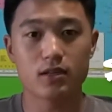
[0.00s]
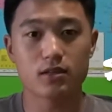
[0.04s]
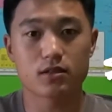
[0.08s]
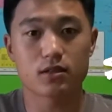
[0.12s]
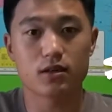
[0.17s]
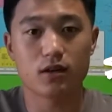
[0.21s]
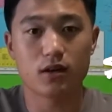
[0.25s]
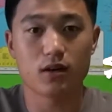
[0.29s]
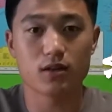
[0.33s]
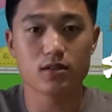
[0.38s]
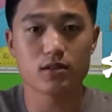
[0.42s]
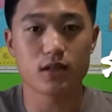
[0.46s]

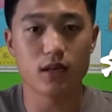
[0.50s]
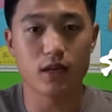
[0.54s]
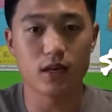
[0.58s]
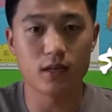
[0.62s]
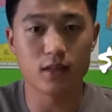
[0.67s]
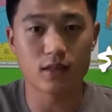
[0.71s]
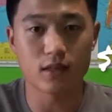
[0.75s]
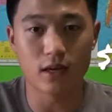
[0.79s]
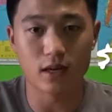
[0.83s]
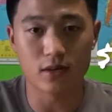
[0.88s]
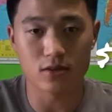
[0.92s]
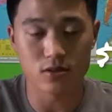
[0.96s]
costs
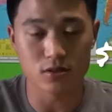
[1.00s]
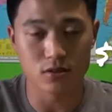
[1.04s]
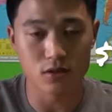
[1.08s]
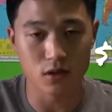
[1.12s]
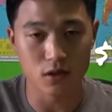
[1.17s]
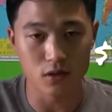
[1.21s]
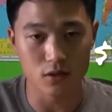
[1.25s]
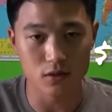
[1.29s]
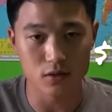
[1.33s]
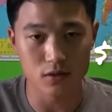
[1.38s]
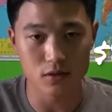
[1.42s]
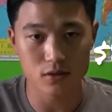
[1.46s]

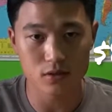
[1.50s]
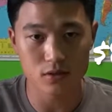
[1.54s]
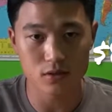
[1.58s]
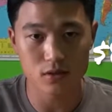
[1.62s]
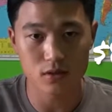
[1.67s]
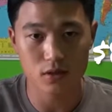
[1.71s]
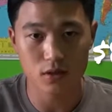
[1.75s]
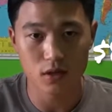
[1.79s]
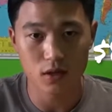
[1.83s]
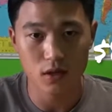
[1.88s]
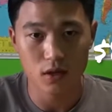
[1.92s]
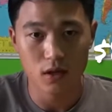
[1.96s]
$8,000
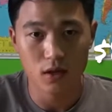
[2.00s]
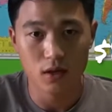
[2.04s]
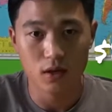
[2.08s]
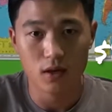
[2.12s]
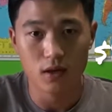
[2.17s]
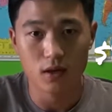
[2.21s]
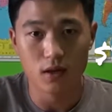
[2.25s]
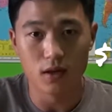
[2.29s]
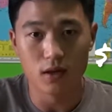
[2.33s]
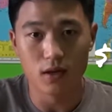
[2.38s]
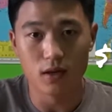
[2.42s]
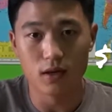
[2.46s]

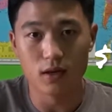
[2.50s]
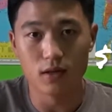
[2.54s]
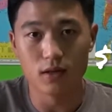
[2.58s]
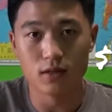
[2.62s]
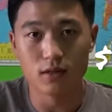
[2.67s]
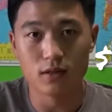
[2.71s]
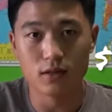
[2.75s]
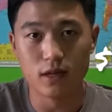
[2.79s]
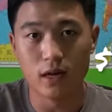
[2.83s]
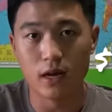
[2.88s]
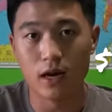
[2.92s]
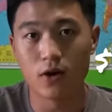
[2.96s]

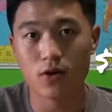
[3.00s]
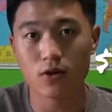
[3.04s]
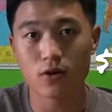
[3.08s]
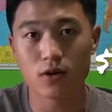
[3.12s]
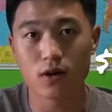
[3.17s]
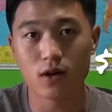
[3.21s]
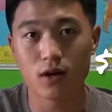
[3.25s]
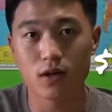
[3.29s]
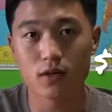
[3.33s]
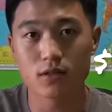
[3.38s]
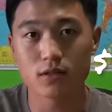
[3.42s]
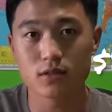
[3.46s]
and now
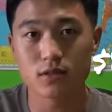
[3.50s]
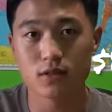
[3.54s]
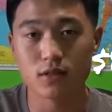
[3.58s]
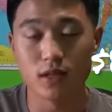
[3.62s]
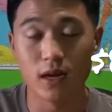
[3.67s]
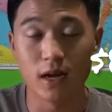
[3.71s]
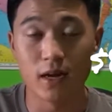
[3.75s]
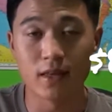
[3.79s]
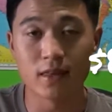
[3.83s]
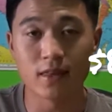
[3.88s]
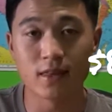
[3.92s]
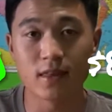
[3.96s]
costs
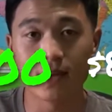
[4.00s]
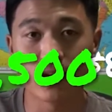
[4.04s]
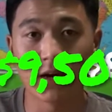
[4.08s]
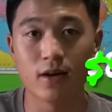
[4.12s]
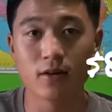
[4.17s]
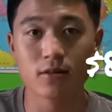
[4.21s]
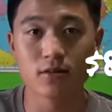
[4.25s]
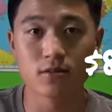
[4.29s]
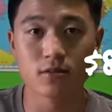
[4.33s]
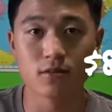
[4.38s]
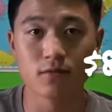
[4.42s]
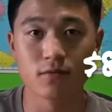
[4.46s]

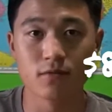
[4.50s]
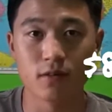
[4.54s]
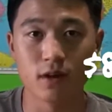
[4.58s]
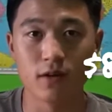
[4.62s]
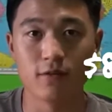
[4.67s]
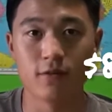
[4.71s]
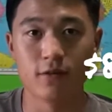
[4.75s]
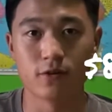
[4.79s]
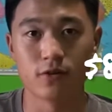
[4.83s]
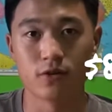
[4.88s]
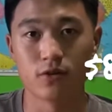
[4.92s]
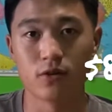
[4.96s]

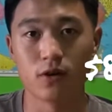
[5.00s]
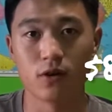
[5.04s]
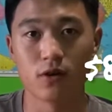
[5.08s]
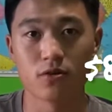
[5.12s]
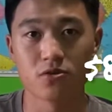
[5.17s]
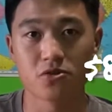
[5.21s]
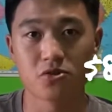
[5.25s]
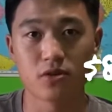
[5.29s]
$9,500.